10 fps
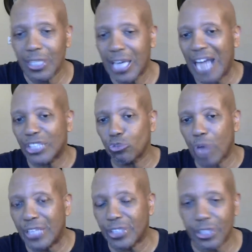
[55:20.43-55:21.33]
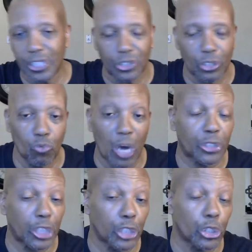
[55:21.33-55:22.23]
God's righteousness
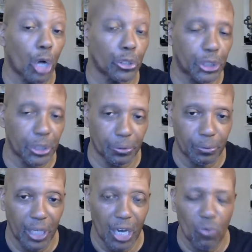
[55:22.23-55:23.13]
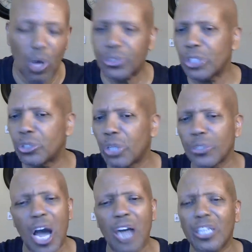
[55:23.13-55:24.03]
wants to exalt you, wants to
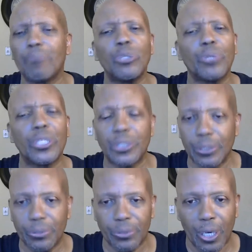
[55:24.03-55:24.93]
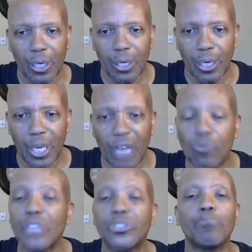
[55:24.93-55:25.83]
exalt our communities,
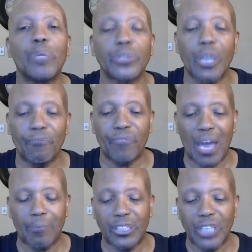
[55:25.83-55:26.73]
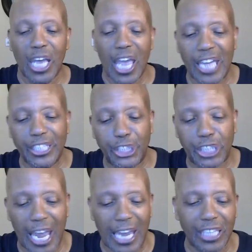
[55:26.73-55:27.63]
and wants to build up families and
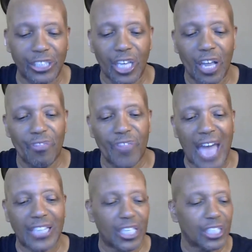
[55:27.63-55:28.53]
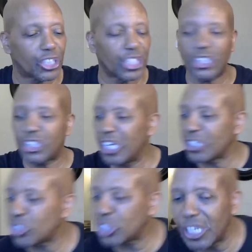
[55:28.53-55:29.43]
change that
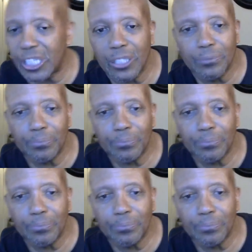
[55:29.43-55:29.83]
statistic